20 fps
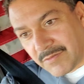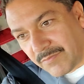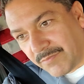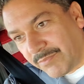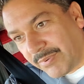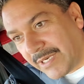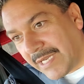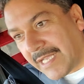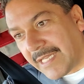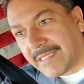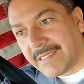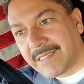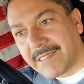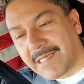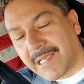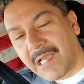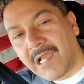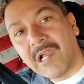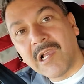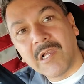But
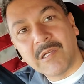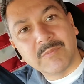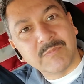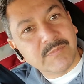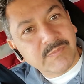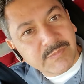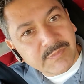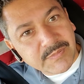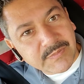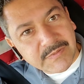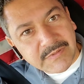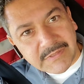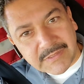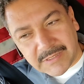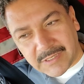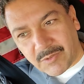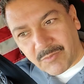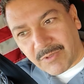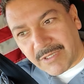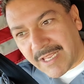
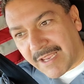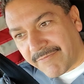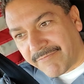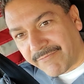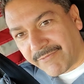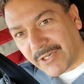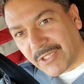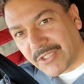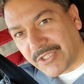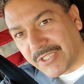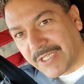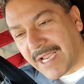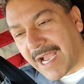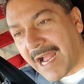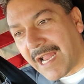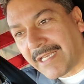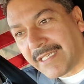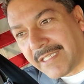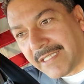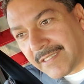when I first
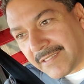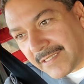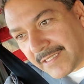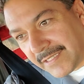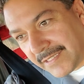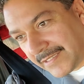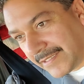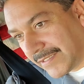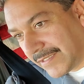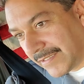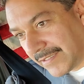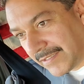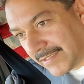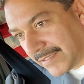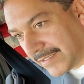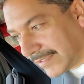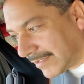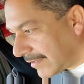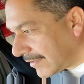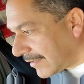got it,
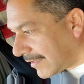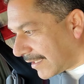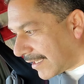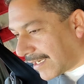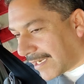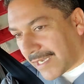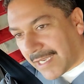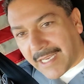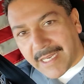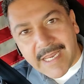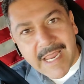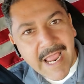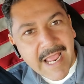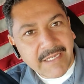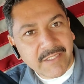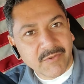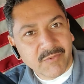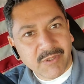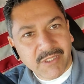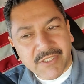I
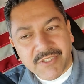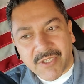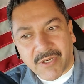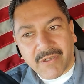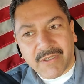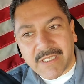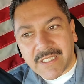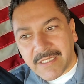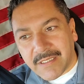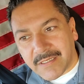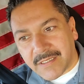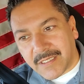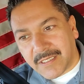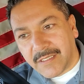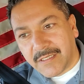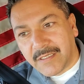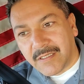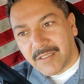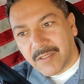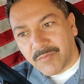had to return it
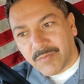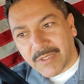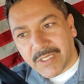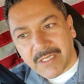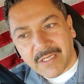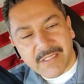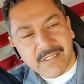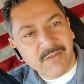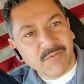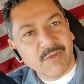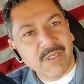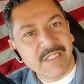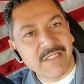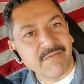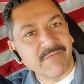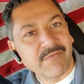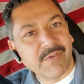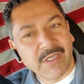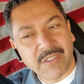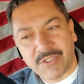because it
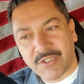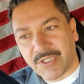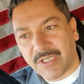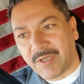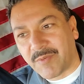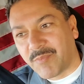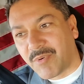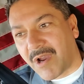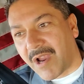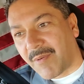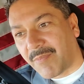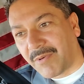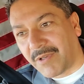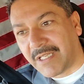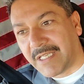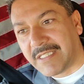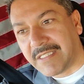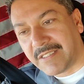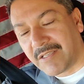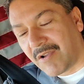wasn't functioning
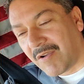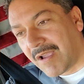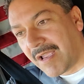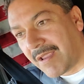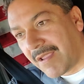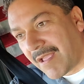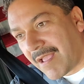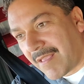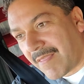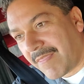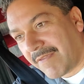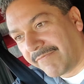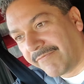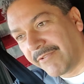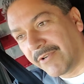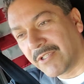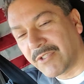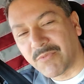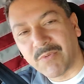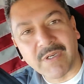properly. So the
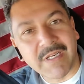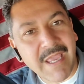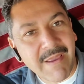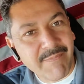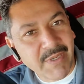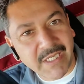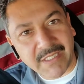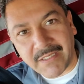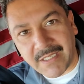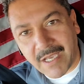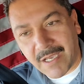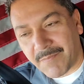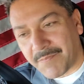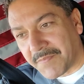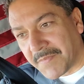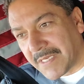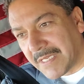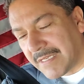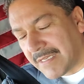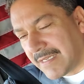first one I picked up,
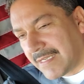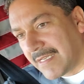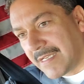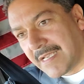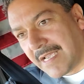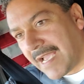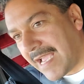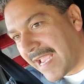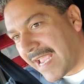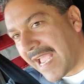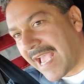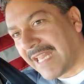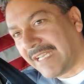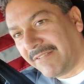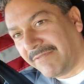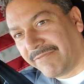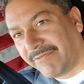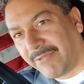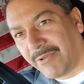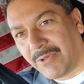I had
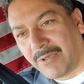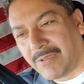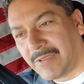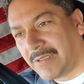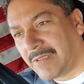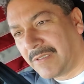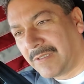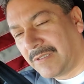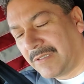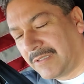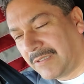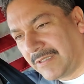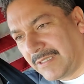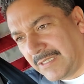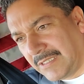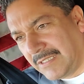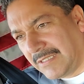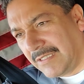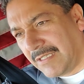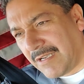it for
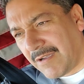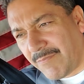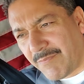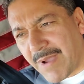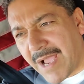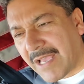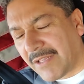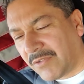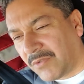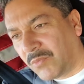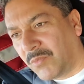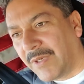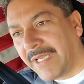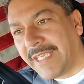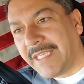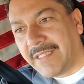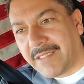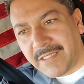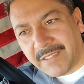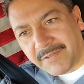about a
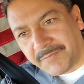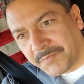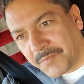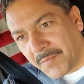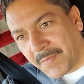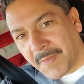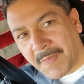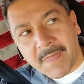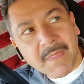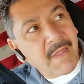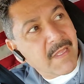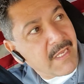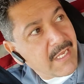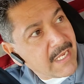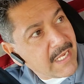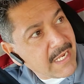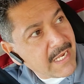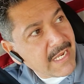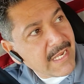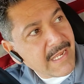week,
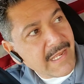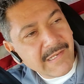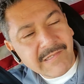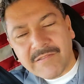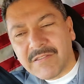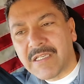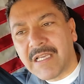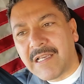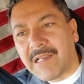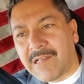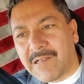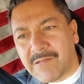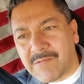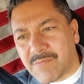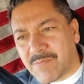and the